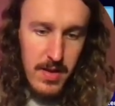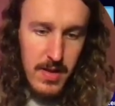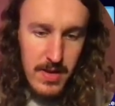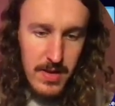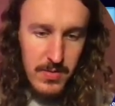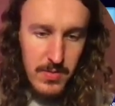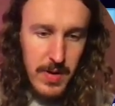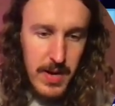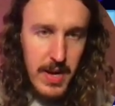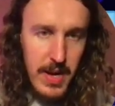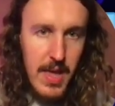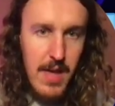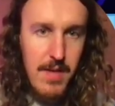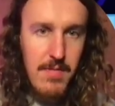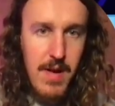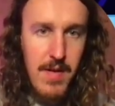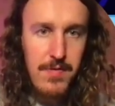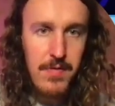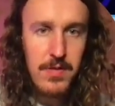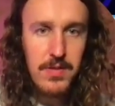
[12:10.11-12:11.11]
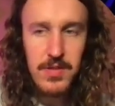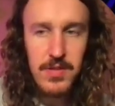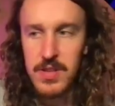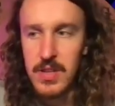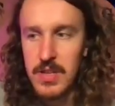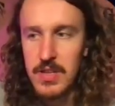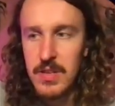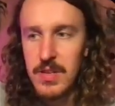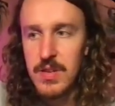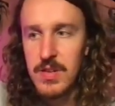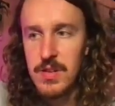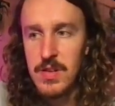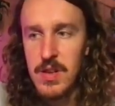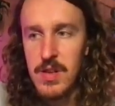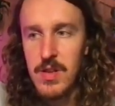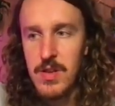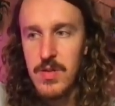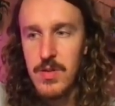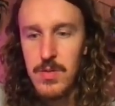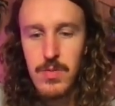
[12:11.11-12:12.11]
is we're going to get references
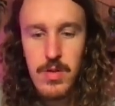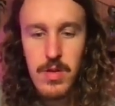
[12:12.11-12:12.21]
to